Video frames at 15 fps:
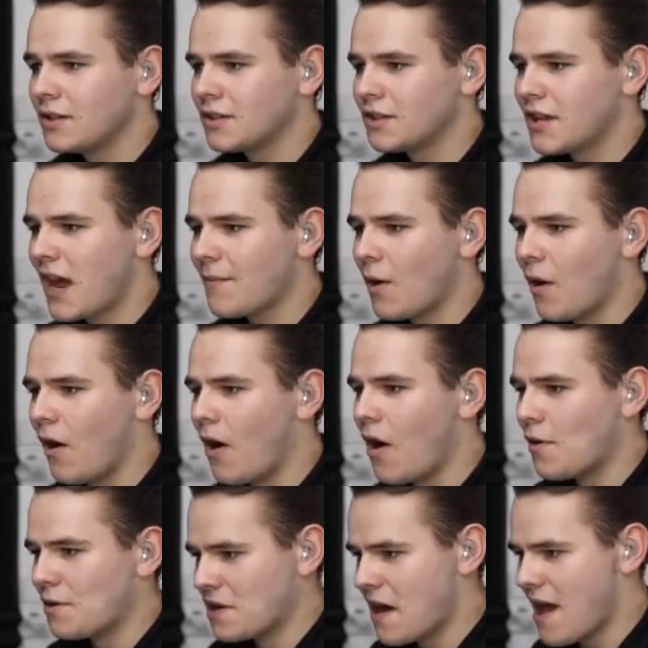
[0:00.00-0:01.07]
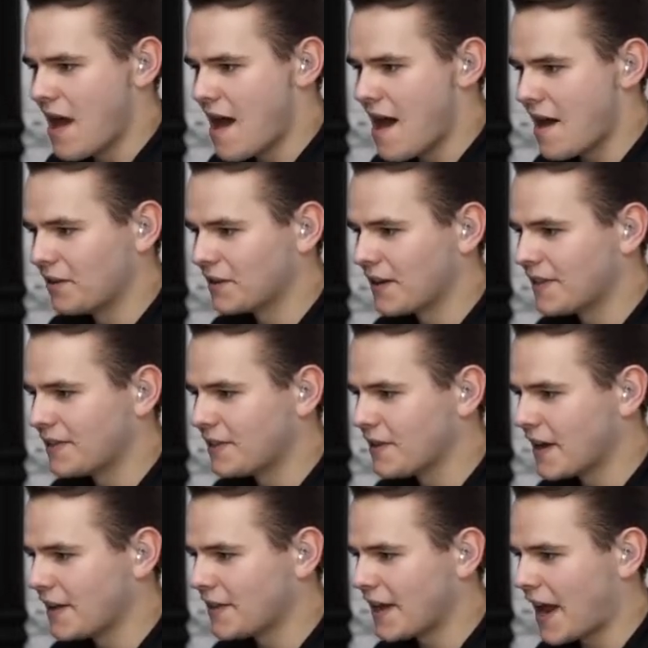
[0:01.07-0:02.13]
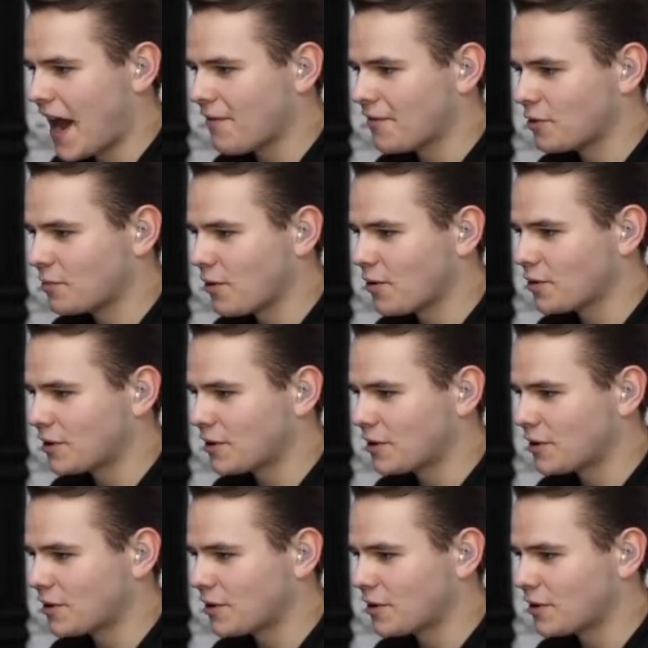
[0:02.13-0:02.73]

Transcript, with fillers: And just have a, oh yeah. Look at look at that after.